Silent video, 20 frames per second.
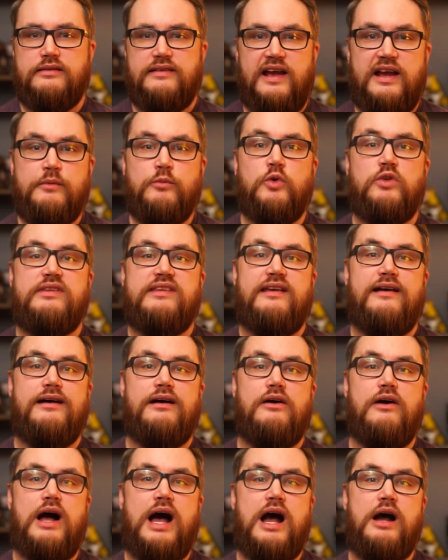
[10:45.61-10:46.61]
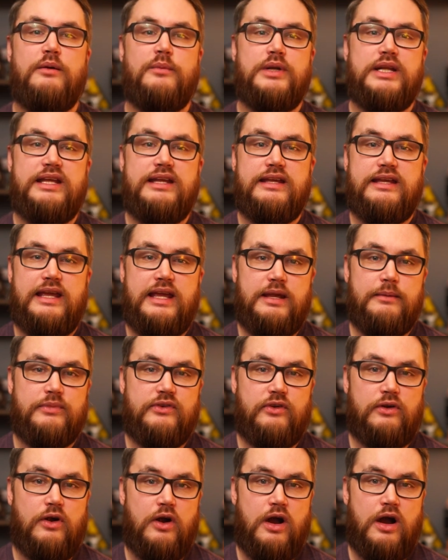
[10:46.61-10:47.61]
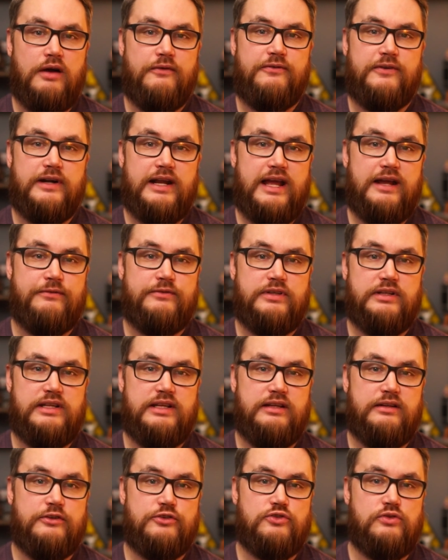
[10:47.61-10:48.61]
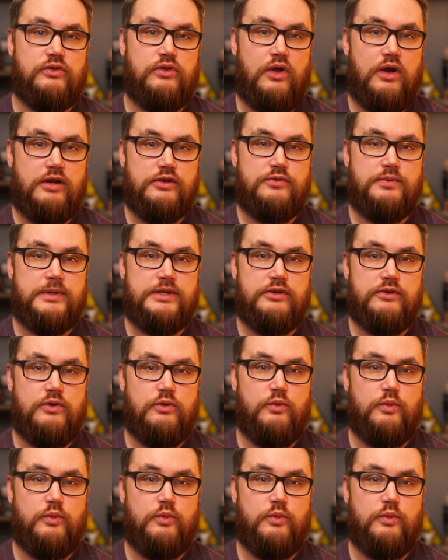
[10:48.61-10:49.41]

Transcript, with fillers: Time will tell how many games are offered after the initial launch window,